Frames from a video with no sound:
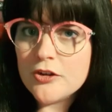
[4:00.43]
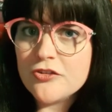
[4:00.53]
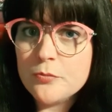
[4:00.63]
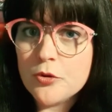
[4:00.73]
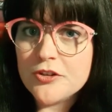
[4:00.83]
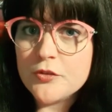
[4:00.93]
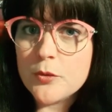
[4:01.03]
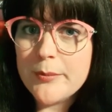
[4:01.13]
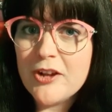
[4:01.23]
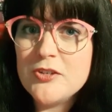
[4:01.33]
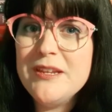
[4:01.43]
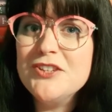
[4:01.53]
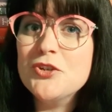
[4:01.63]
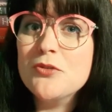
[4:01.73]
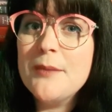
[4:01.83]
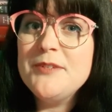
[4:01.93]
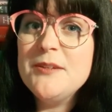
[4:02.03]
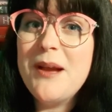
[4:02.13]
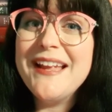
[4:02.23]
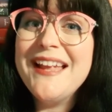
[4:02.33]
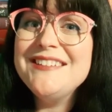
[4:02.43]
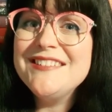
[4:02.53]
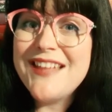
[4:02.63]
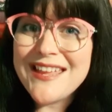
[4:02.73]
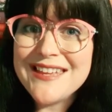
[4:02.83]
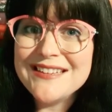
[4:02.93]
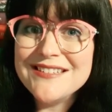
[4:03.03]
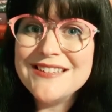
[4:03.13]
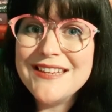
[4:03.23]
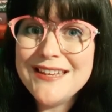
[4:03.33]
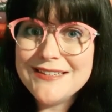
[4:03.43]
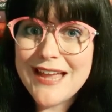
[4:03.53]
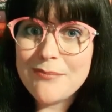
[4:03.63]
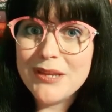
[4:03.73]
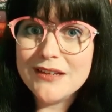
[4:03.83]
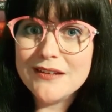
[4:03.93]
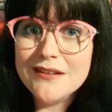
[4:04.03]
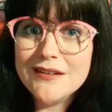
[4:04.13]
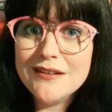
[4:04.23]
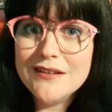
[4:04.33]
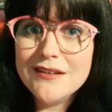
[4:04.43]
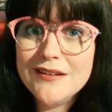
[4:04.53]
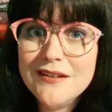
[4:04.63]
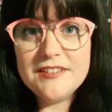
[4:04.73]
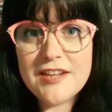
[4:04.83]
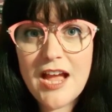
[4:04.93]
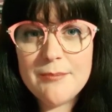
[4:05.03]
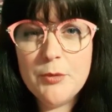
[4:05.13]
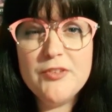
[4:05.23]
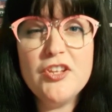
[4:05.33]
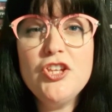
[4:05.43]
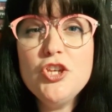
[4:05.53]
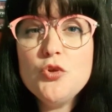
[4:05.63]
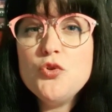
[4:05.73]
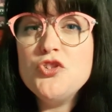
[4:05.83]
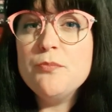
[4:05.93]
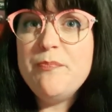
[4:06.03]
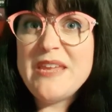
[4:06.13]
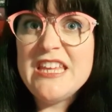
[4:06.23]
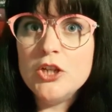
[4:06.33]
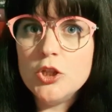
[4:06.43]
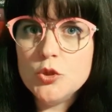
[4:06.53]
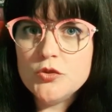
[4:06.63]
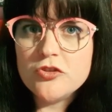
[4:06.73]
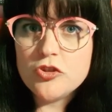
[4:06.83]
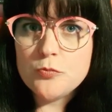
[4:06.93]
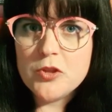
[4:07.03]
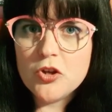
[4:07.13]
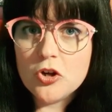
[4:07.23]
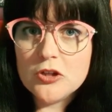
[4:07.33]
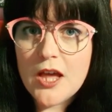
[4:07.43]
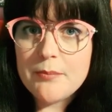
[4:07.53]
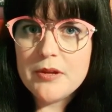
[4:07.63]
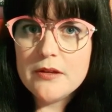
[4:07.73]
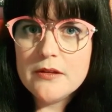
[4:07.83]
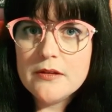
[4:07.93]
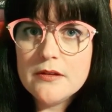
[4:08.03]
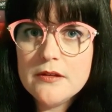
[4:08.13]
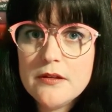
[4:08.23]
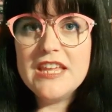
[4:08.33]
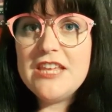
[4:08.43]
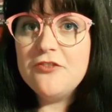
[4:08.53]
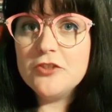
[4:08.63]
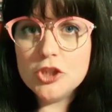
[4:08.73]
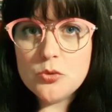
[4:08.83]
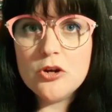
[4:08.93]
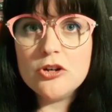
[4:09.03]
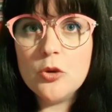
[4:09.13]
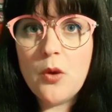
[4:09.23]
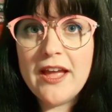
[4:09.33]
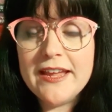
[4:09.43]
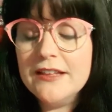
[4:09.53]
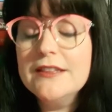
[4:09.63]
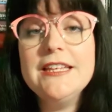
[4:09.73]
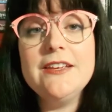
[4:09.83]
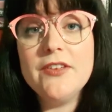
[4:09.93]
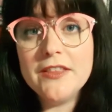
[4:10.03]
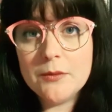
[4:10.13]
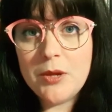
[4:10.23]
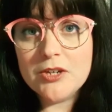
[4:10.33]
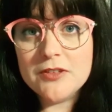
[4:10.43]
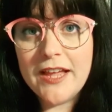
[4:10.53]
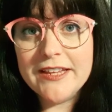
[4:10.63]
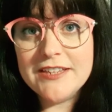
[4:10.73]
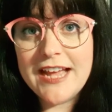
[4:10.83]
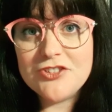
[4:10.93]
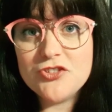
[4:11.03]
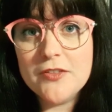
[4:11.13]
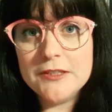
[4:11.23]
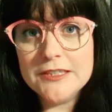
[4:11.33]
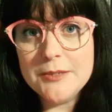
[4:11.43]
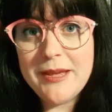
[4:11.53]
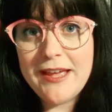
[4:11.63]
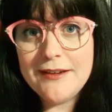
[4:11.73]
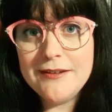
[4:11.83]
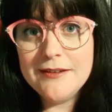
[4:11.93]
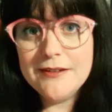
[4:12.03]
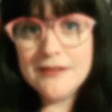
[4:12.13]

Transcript: water sports were about to be interrupted by a second kidnapping. This time, it was a huge beetle who scooped the girl up. He flew her away, leaving the butterfly attached to the lily pad.